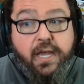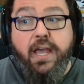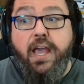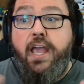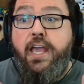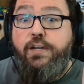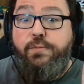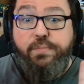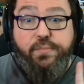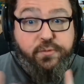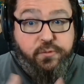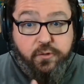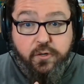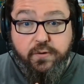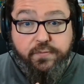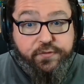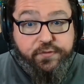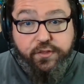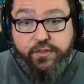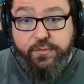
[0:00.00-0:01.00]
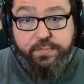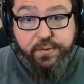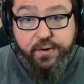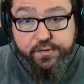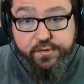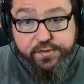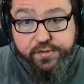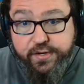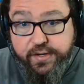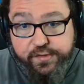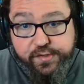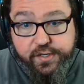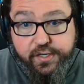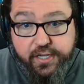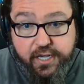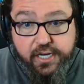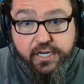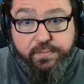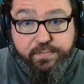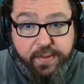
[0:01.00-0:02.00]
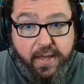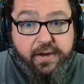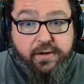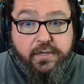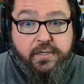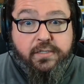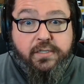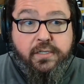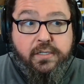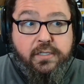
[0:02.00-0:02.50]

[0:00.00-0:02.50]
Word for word: and proof that the person isn't getting better,